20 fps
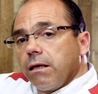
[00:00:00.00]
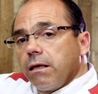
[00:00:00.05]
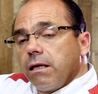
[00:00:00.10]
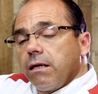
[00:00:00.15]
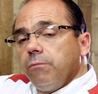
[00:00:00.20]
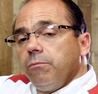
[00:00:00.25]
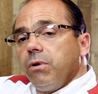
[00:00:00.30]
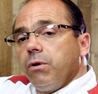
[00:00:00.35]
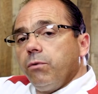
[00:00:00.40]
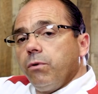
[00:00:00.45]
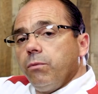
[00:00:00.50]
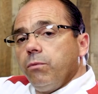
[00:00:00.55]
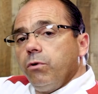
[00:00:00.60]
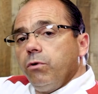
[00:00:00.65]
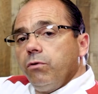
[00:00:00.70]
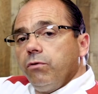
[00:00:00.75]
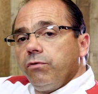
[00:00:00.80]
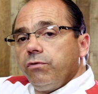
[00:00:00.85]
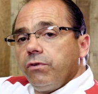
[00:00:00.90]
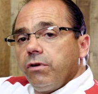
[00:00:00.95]
can be
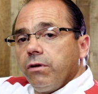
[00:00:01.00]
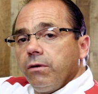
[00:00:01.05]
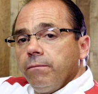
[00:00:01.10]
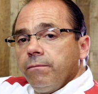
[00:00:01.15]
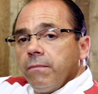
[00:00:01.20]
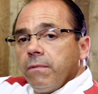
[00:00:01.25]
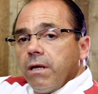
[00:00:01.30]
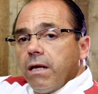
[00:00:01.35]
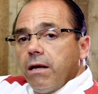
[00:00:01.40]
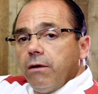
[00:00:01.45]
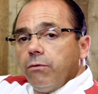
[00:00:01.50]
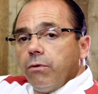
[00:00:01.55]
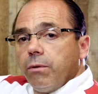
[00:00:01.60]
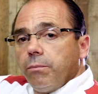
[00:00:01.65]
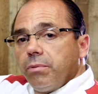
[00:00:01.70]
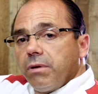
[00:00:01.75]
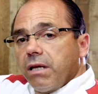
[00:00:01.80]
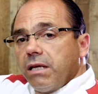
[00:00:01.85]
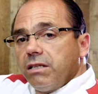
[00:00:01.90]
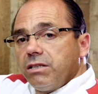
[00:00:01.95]
removed and
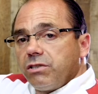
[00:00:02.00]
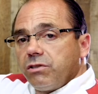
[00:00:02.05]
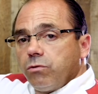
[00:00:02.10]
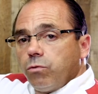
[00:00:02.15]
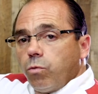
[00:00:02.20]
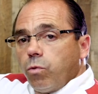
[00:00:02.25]
replaced